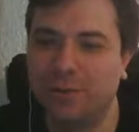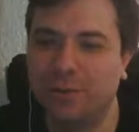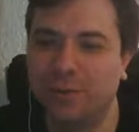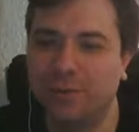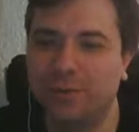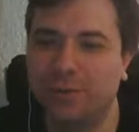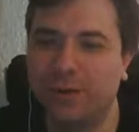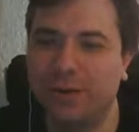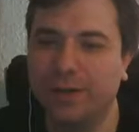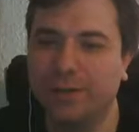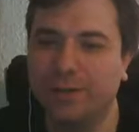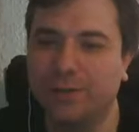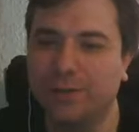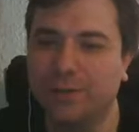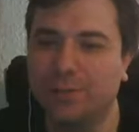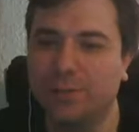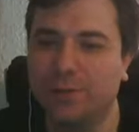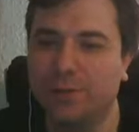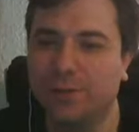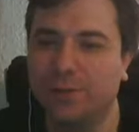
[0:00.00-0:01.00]
orc fighters
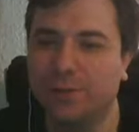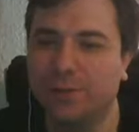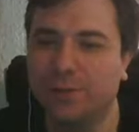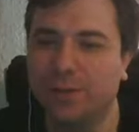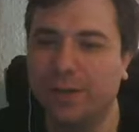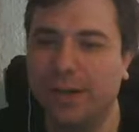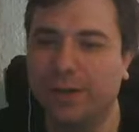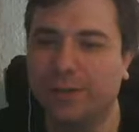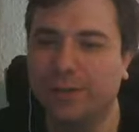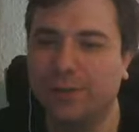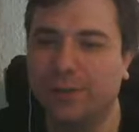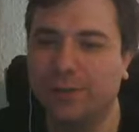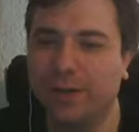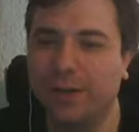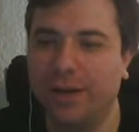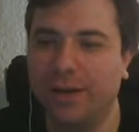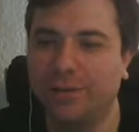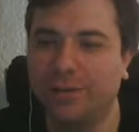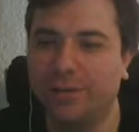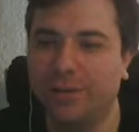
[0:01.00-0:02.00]
from across the land to
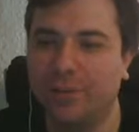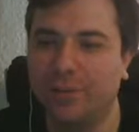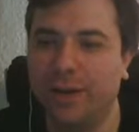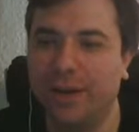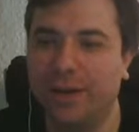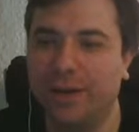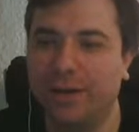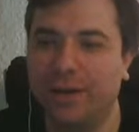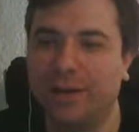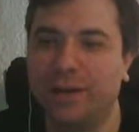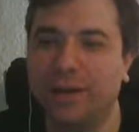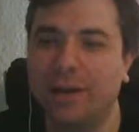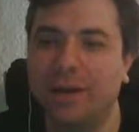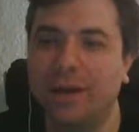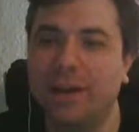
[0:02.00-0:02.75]
fight under his banner.